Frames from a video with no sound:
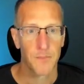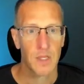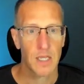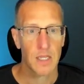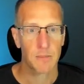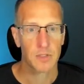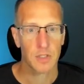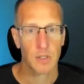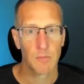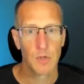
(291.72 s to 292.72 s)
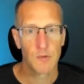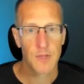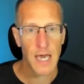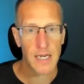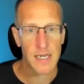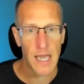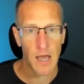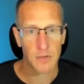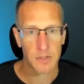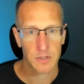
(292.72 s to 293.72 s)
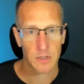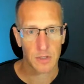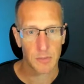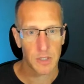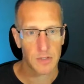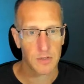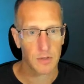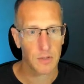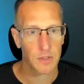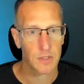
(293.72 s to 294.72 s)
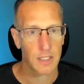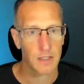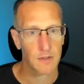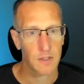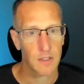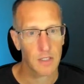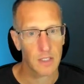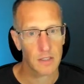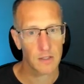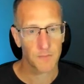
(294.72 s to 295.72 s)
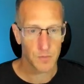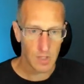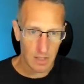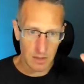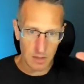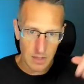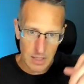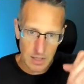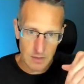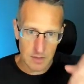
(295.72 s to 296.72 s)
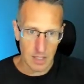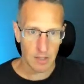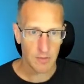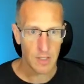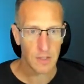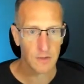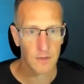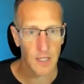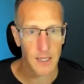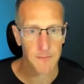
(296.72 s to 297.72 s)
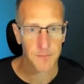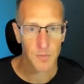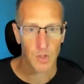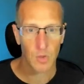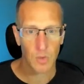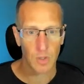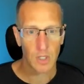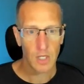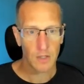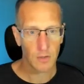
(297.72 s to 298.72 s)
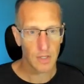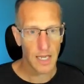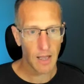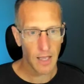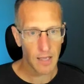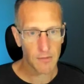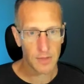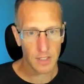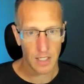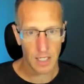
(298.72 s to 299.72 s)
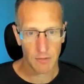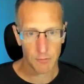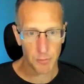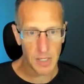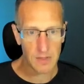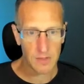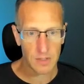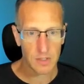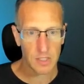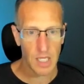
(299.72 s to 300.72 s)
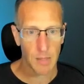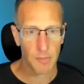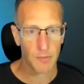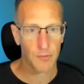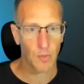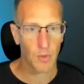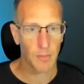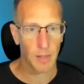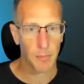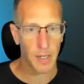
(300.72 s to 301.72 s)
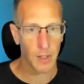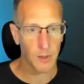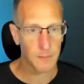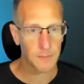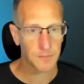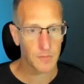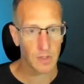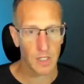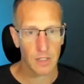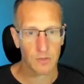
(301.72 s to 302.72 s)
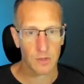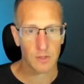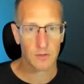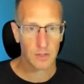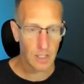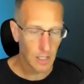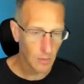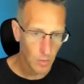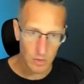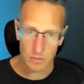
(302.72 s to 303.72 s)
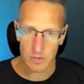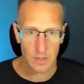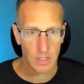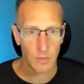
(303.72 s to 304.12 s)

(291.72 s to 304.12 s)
and then I'm just gonna move that down just a little bit so it looks like it's indented. So that lid is kind of inset. Cool, so I now have the kind of basic shape for my barrel. All right, so this is, uh, we're sticking